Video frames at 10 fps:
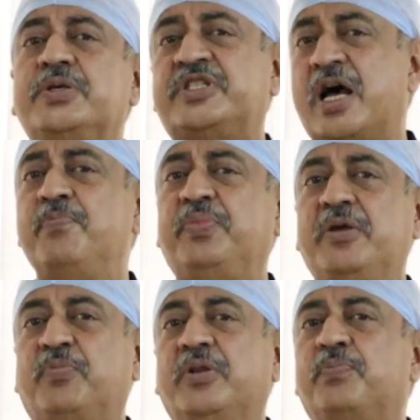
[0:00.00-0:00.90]
some
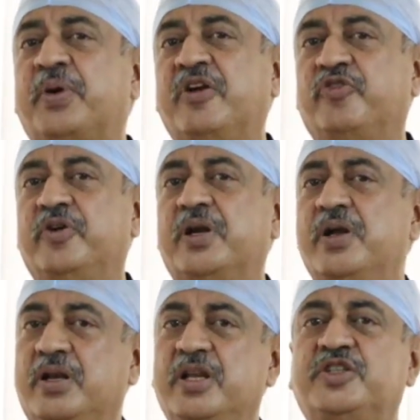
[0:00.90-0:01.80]
people prefer
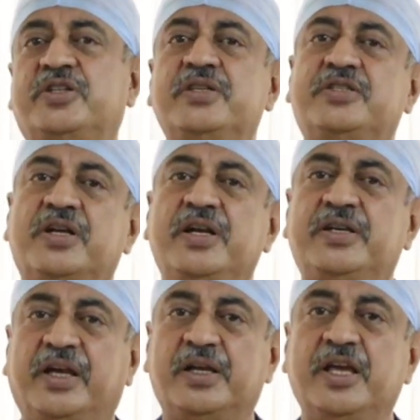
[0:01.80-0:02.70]

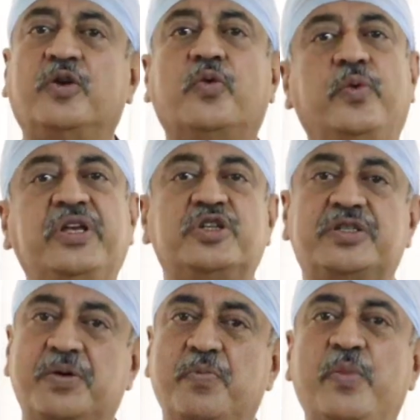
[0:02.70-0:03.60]
Lichtenstein technique, which
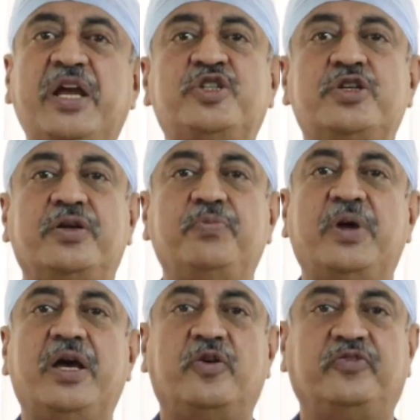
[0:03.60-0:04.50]
is a mesh
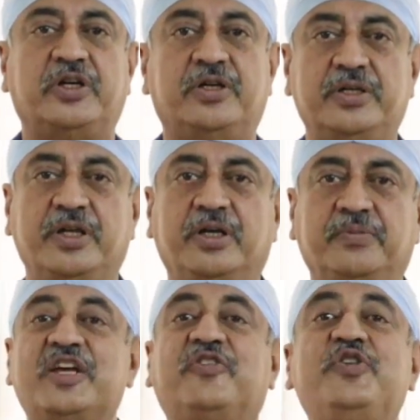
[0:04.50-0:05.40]
repair of the
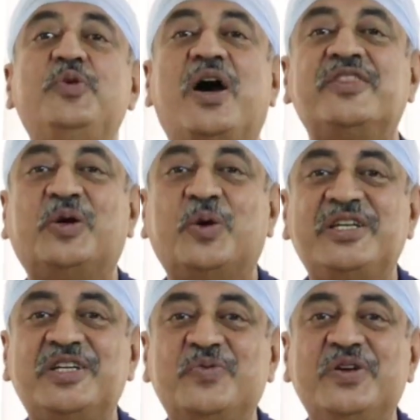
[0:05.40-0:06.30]
hernia. There are a few other
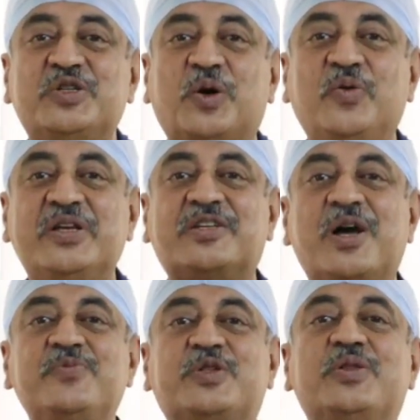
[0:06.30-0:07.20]
questions which always
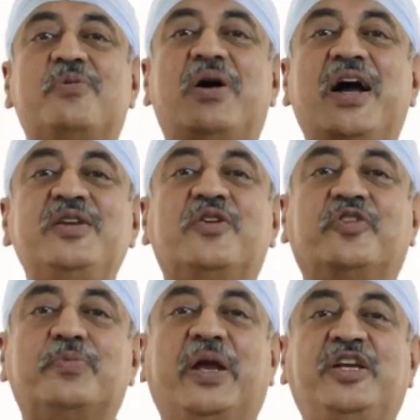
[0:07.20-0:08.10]
comes to the mind
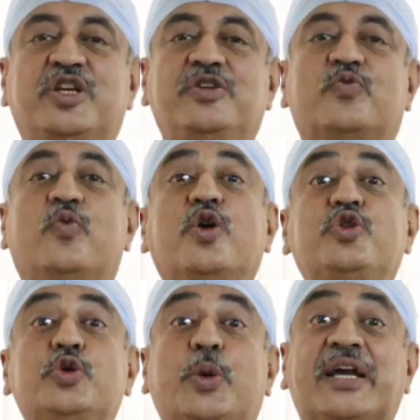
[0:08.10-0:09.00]
of a patient,
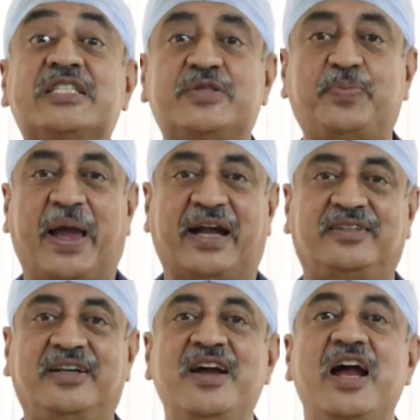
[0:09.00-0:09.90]
what to
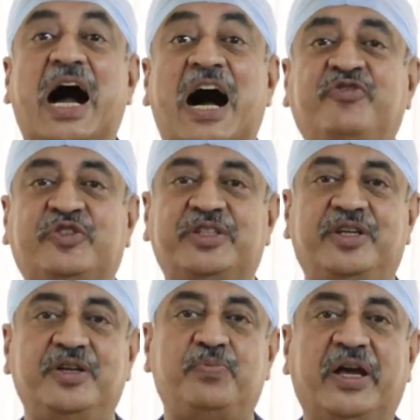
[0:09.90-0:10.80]
expect after
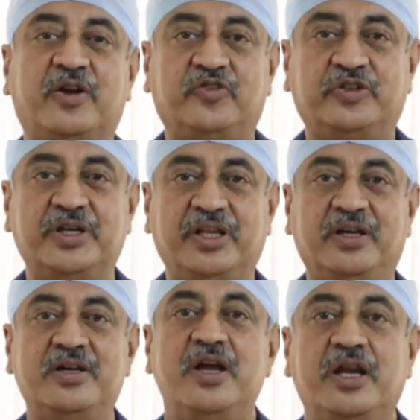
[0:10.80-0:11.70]
the repair of
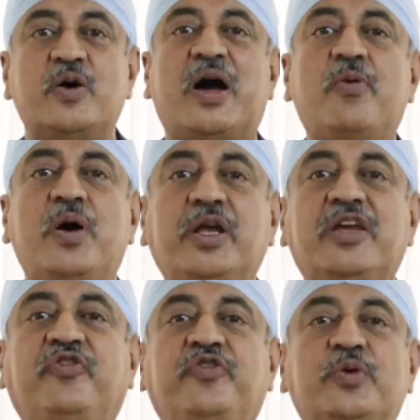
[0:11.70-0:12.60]
hernia. Now I want to
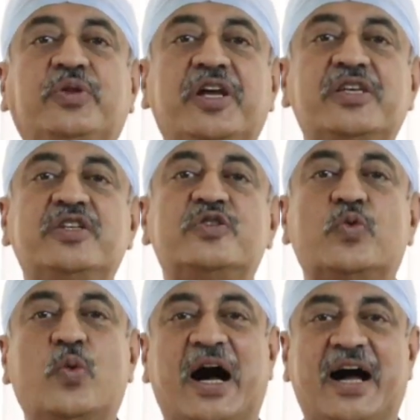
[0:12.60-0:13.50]
give few things. Is
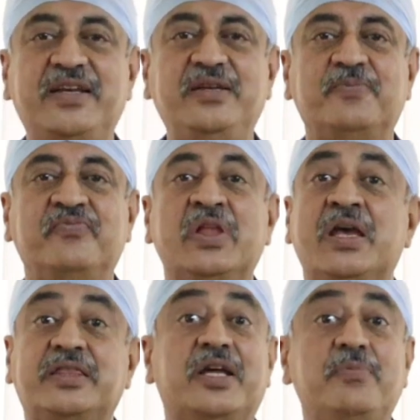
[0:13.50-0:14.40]
one,
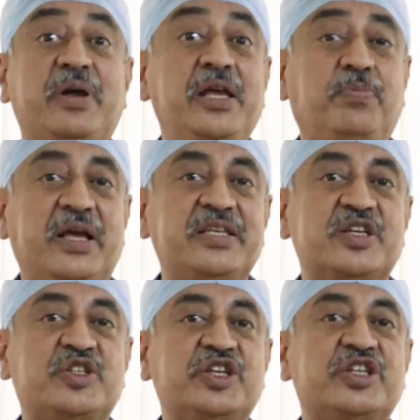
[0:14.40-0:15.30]
there are many
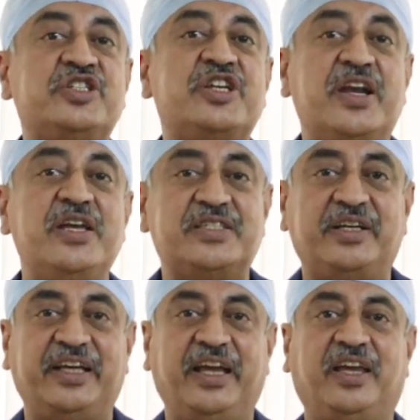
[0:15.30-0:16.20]
places it is done as
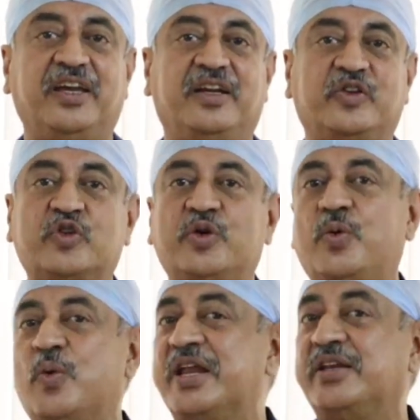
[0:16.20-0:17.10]
a daycare. So
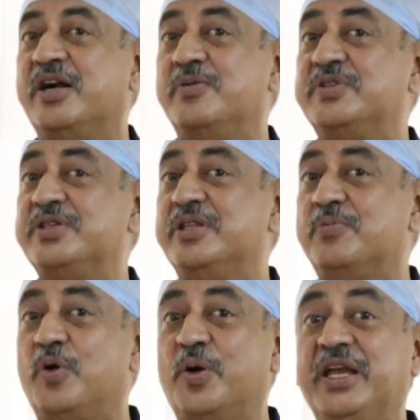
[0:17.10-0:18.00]
one comes in the
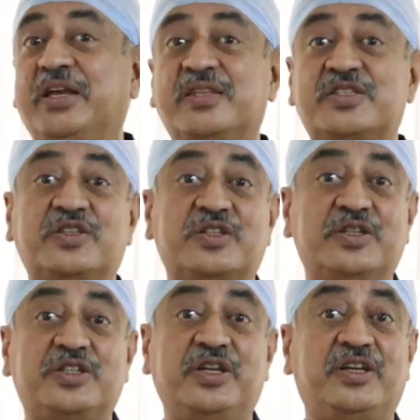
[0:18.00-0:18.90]
morning, gets a
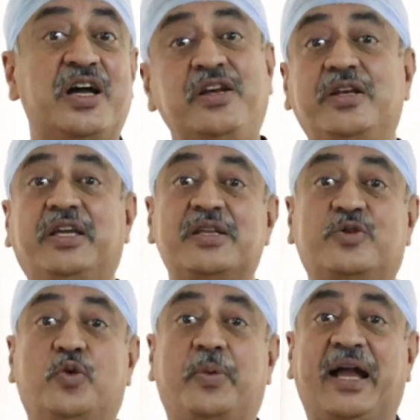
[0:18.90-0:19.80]
surgery done and
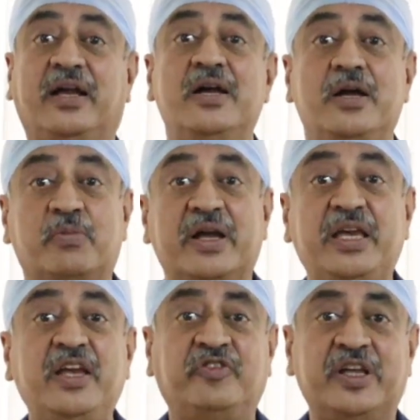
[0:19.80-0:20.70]
can go back by
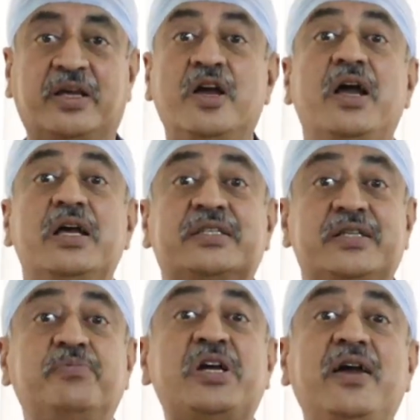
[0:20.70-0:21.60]
evening.
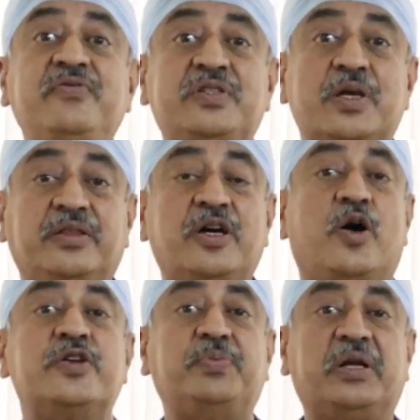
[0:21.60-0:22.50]
Sometimes the
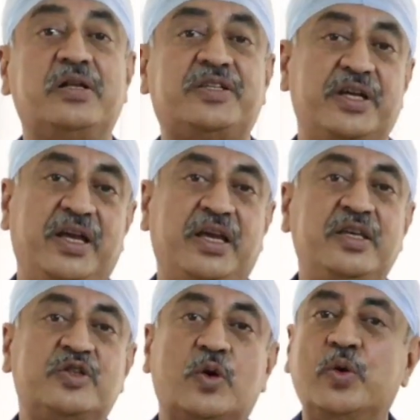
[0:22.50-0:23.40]
hospital stay
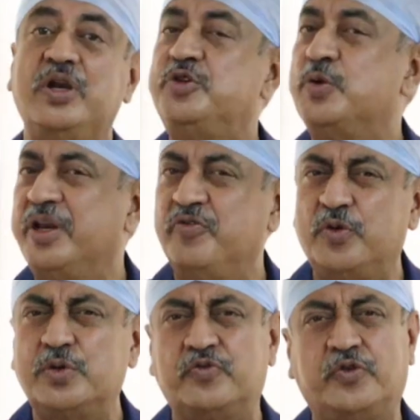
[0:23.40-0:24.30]
is only
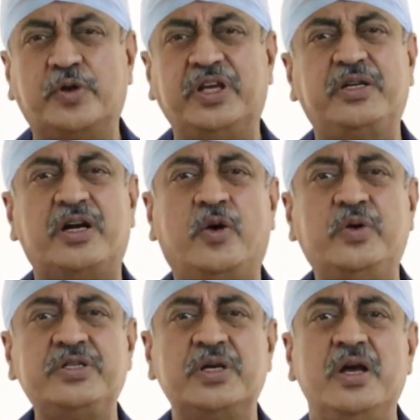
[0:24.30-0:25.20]
24 to 48
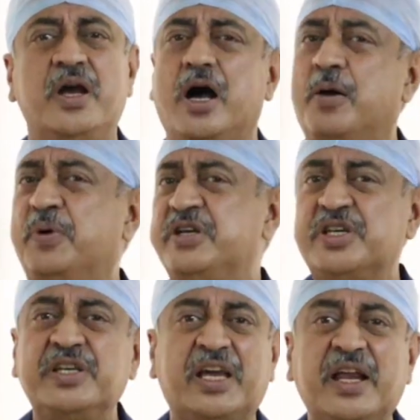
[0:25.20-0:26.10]
hours. A
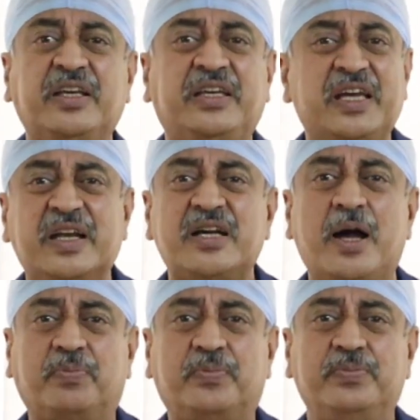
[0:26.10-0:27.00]
person can get
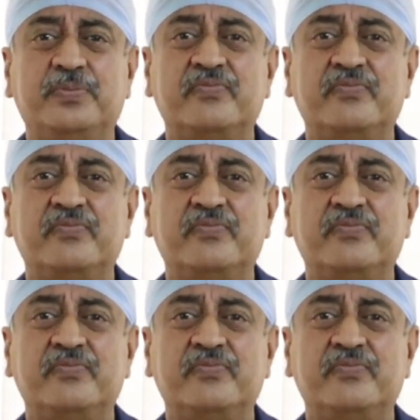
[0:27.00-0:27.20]
up